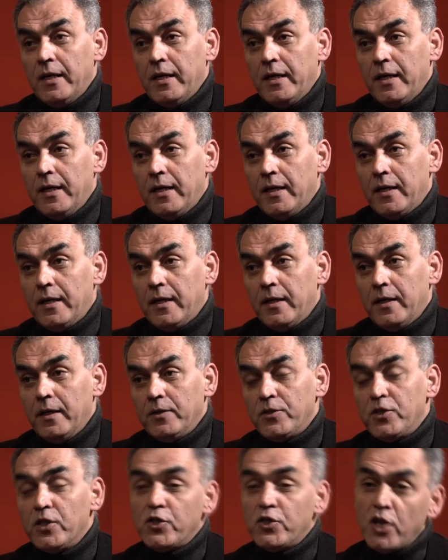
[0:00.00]
uh,
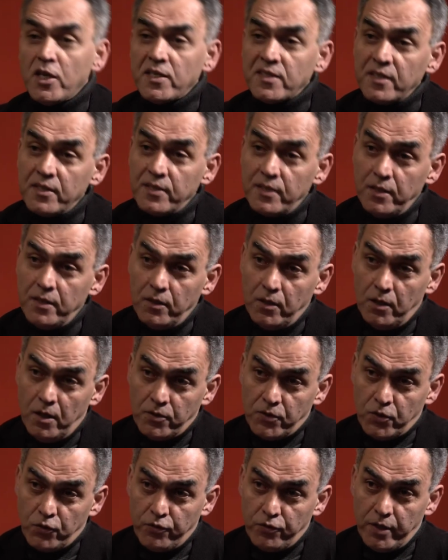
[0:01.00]
the justice in
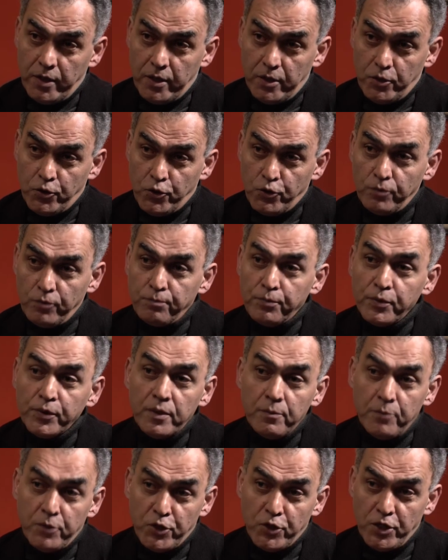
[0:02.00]
Austria should put
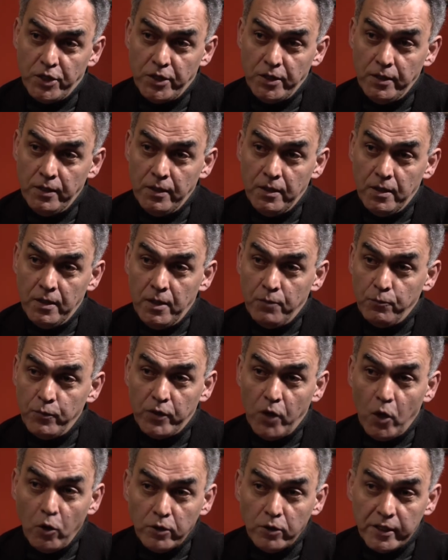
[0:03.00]
a machine
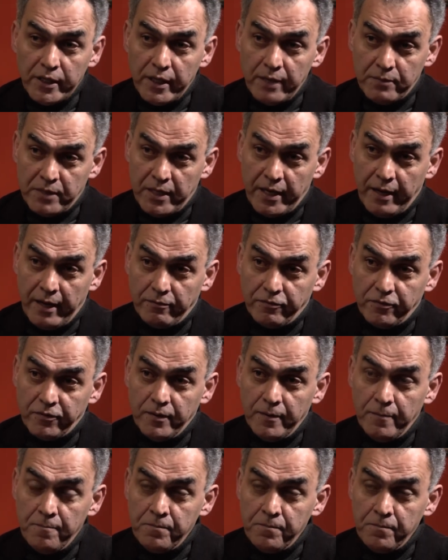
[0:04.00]
with all the games they have